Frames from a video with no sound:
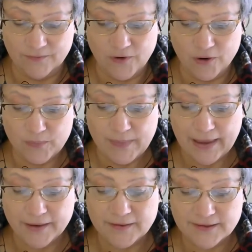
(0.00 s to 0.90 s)
frog
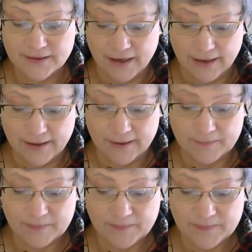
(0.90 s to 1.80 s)
mouth,
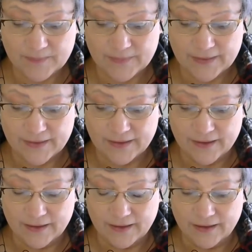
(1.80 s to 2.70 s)
the
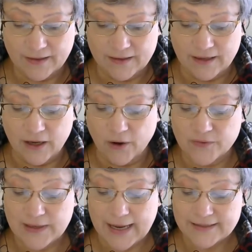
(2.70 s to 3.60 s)

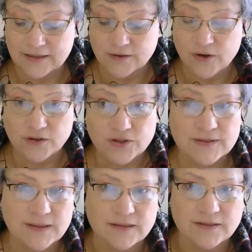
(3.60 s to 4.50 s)
overlighting
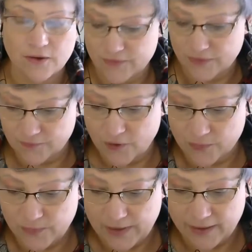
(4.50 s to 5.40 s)
consciousness of the
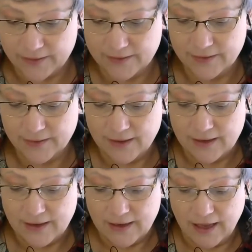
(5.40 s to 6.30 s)
frog mouth
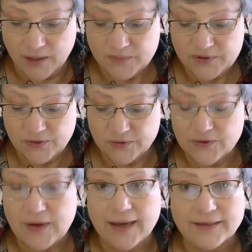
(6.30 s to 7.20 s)
helps you
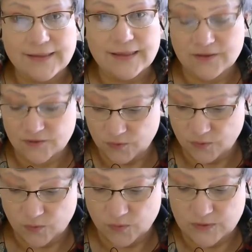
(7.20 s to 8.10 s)
to access
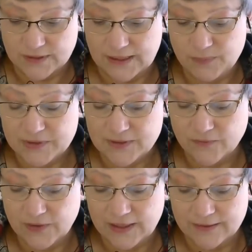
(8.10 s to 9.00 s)
your deepest
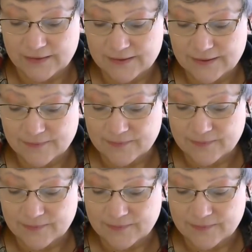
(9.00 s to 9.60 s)
fears.